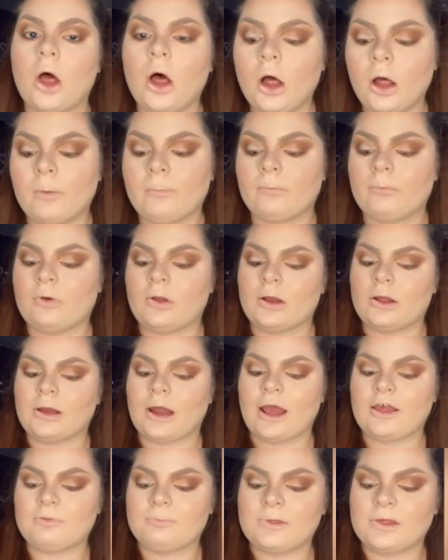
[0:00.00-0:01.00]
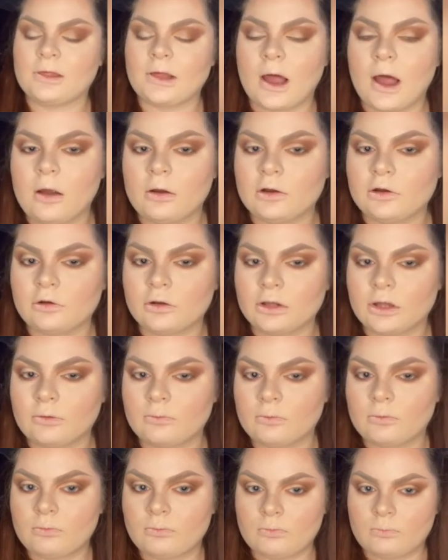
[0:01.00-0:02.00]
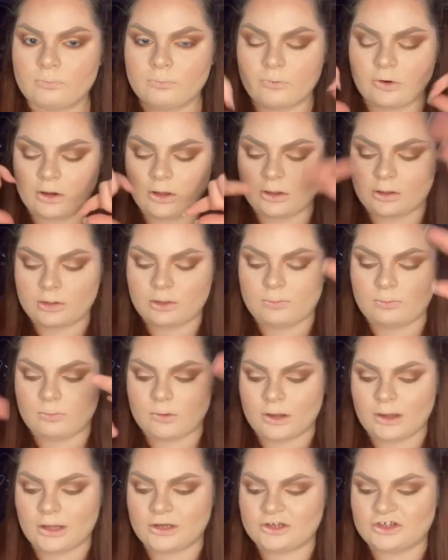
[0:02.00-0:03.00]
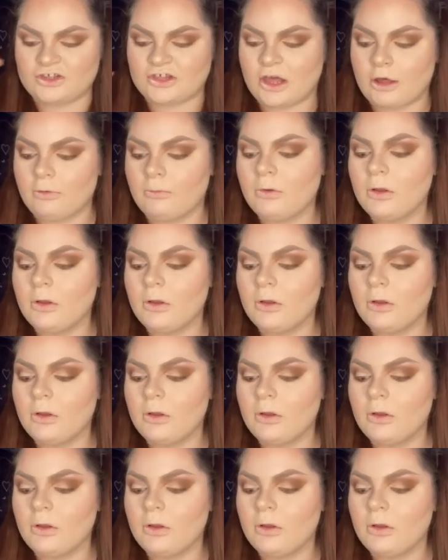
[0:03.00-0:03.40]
I'm putting a nice mascara on that brings my lashes out.